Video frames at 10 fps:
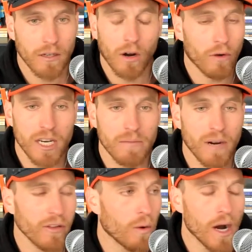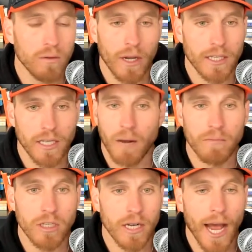I'll run into Buffalo Wild Wings and I'm
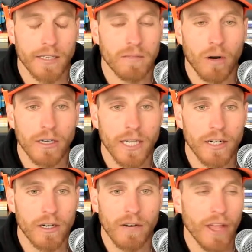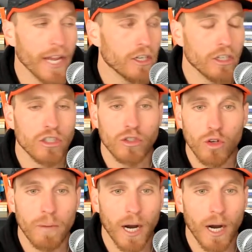just going to ask the bartender if they can just scoop